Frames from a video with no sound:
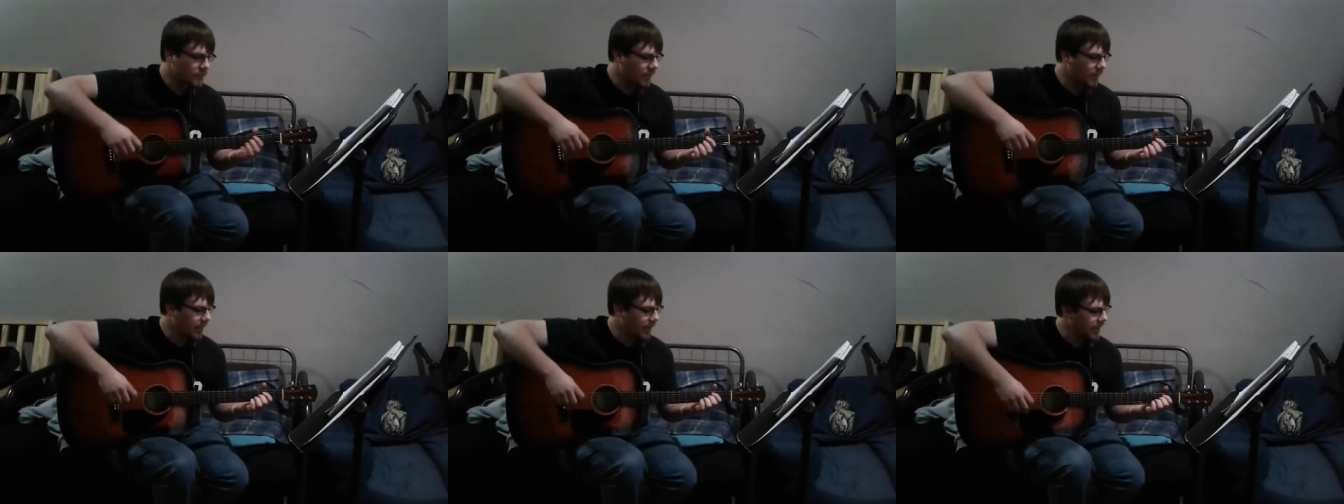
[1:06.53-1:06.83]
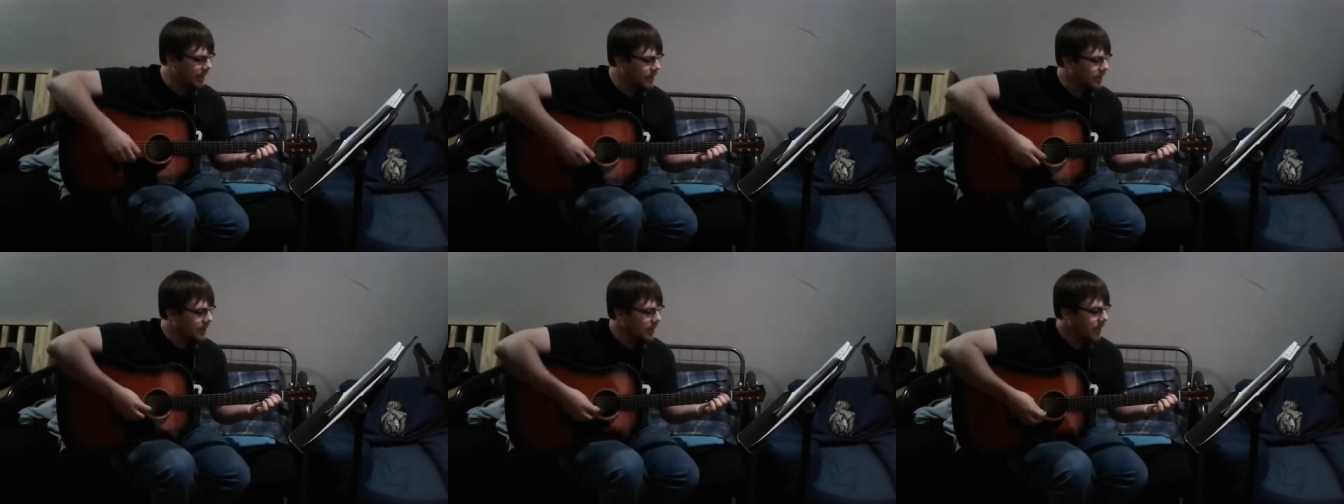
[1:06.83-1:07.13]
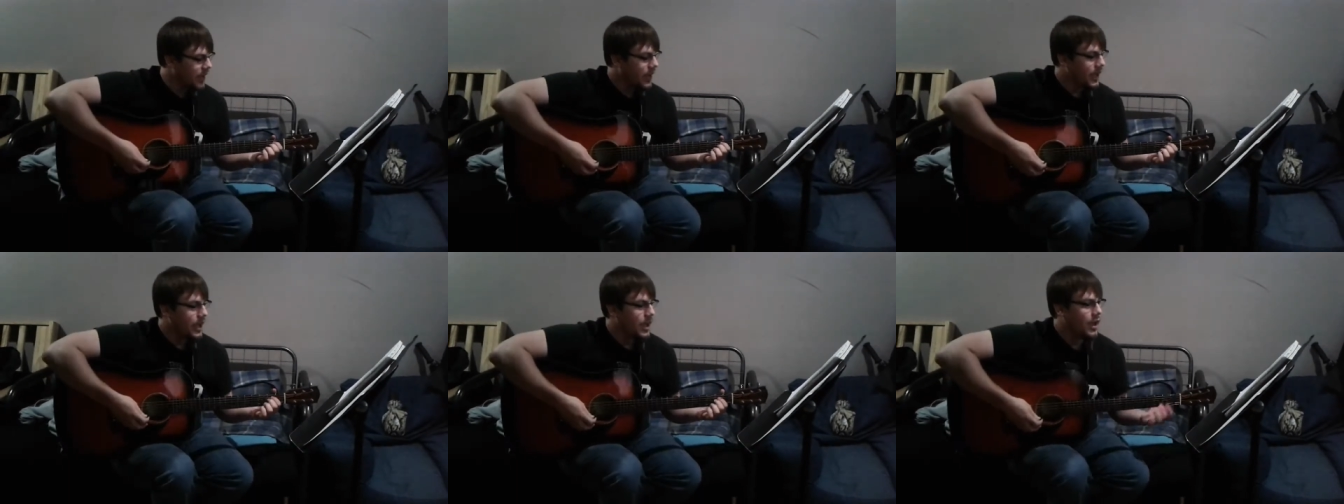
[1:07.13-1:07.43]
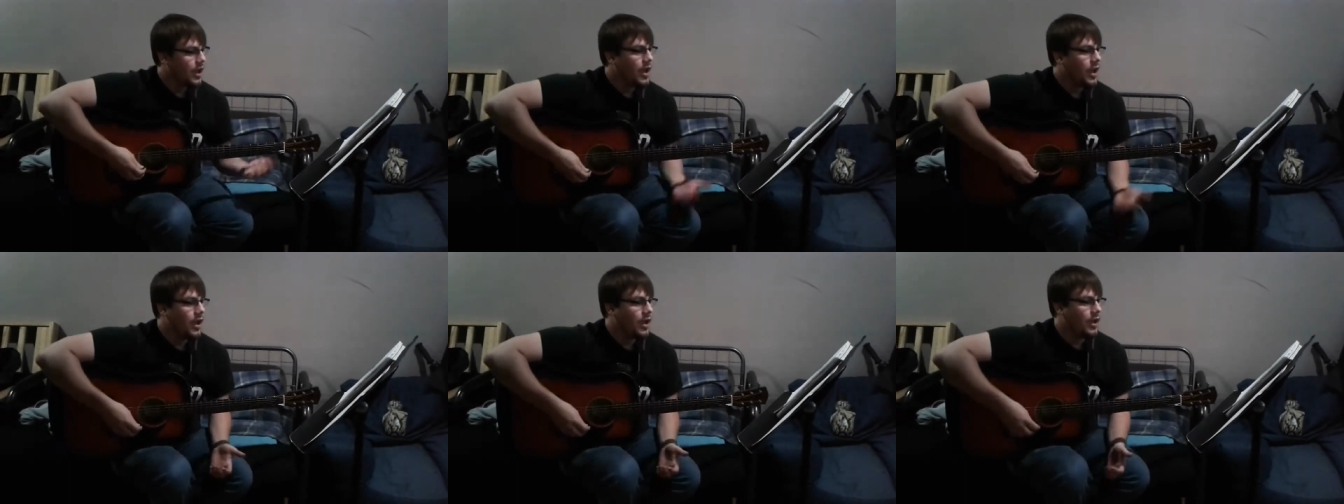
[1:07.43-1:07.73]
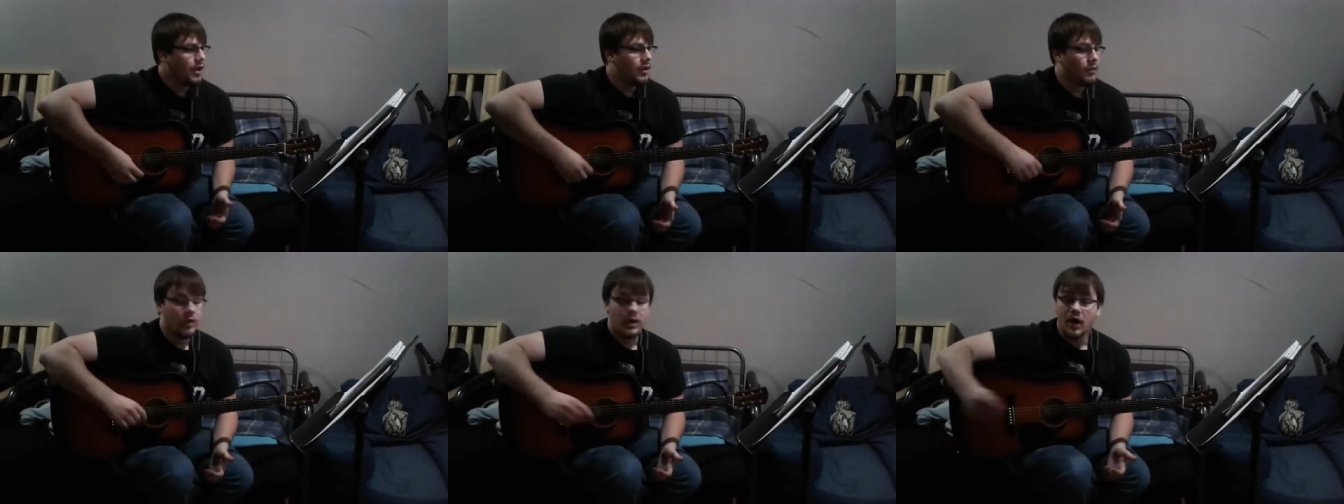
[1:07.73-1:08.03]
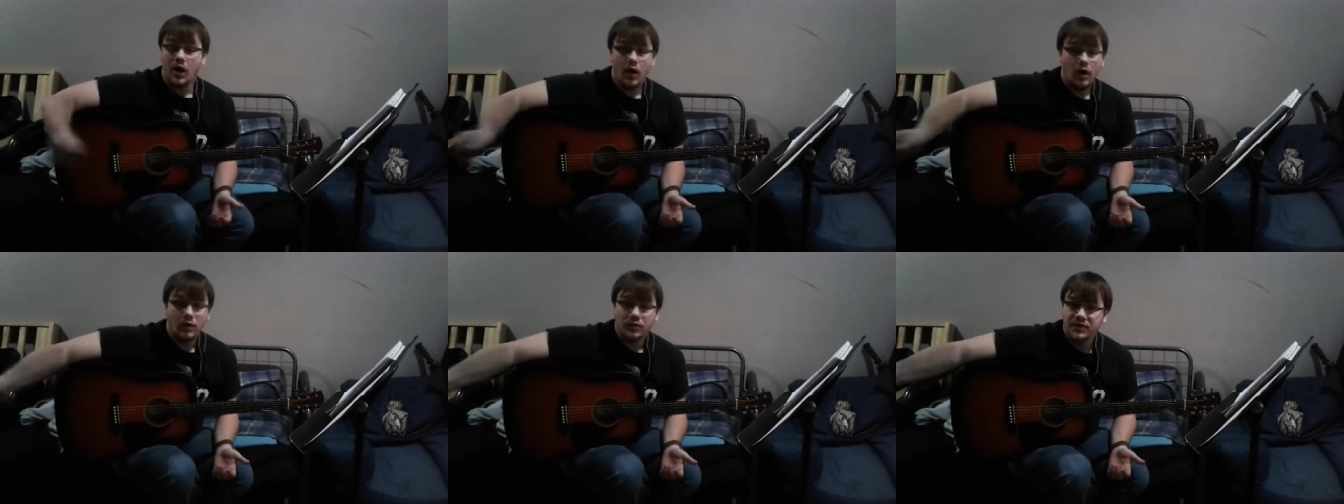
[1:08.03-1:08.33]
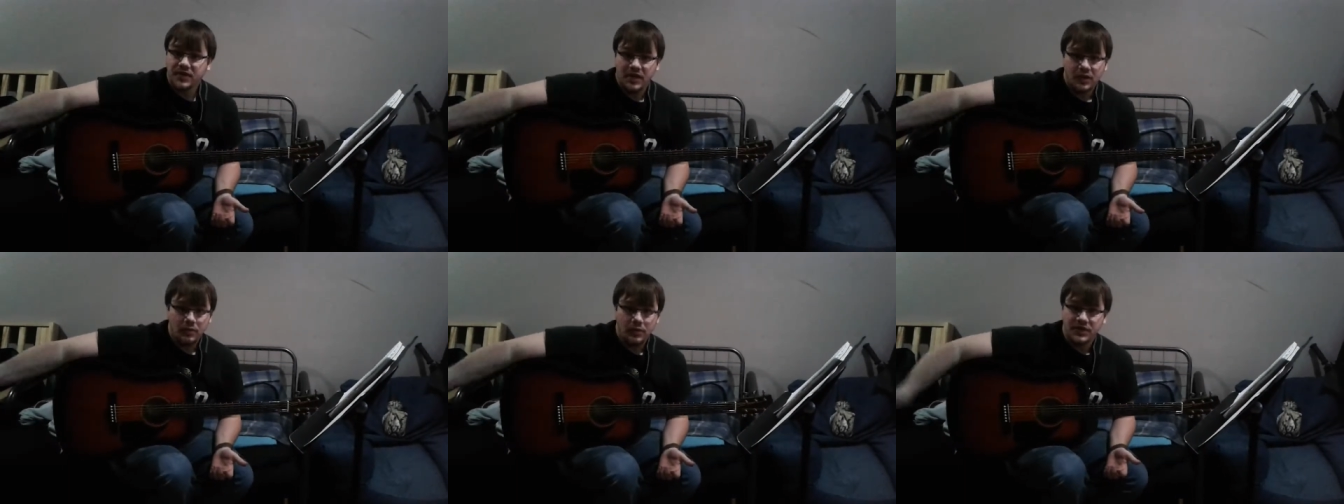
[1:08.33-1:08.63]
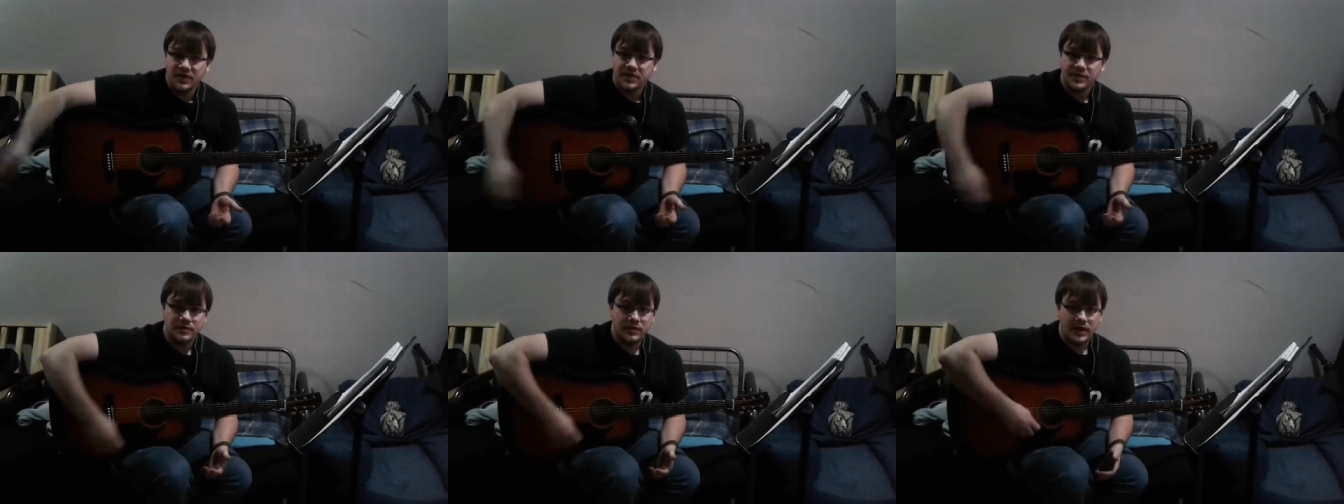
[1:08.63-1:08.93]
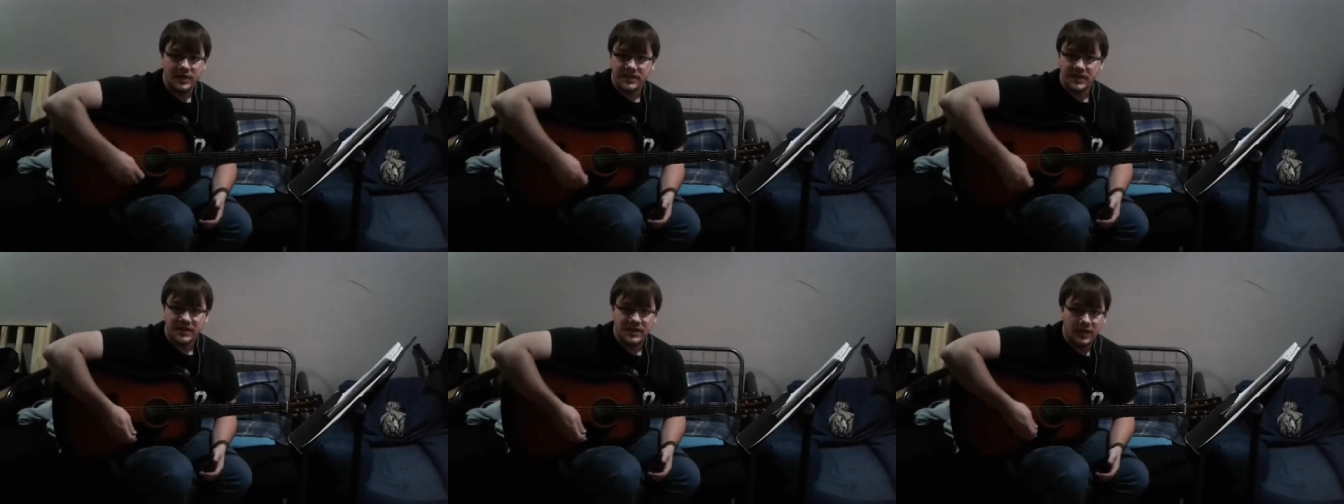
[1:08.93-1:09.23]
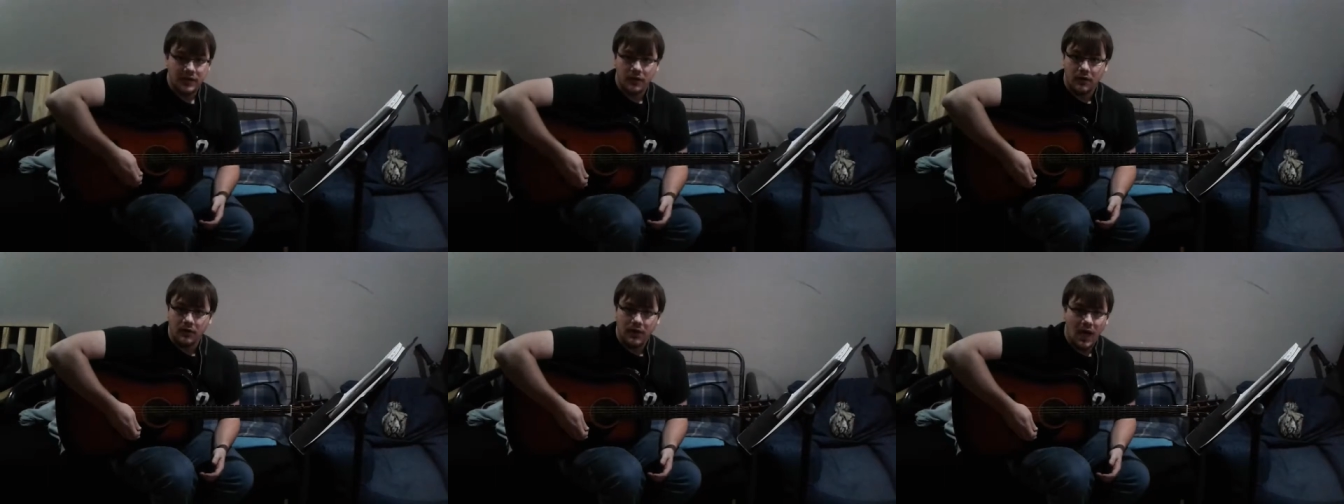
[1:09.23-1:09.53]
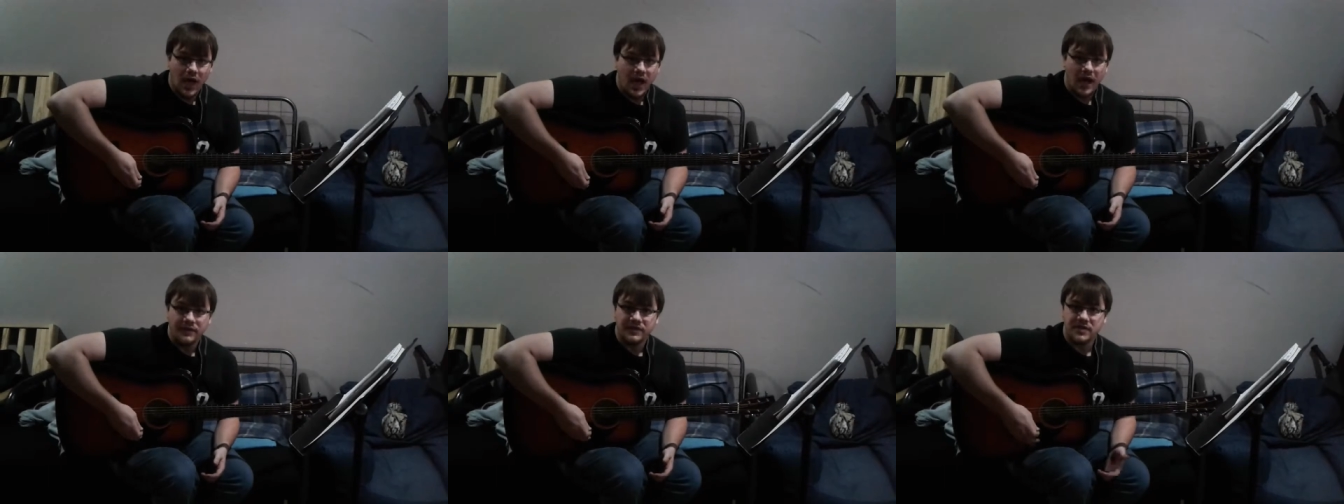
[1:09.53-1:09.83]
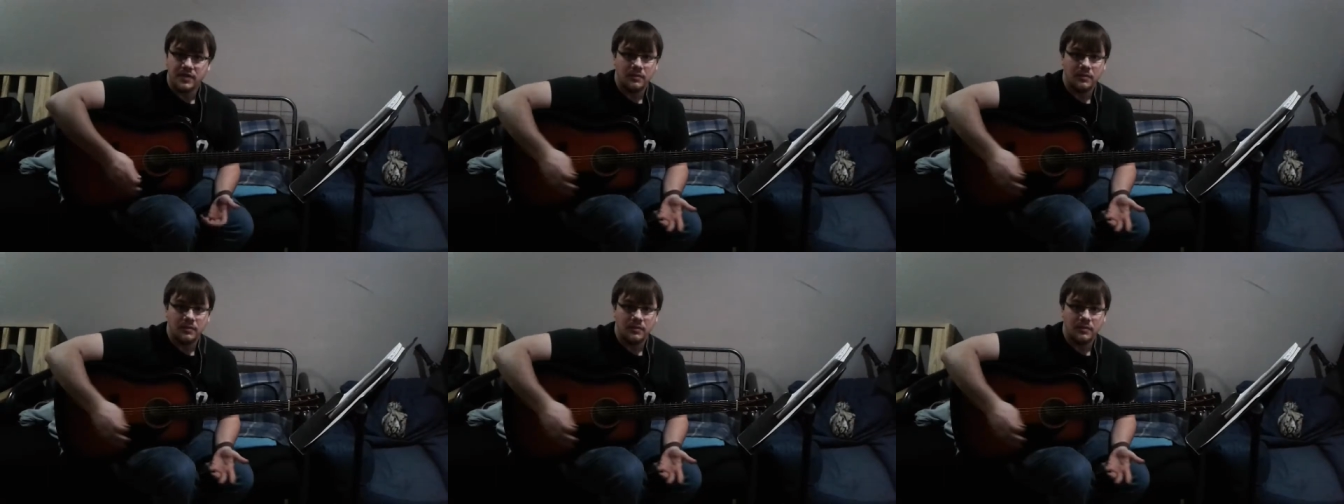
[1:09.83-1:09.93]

And we all deal with stresses in our lives,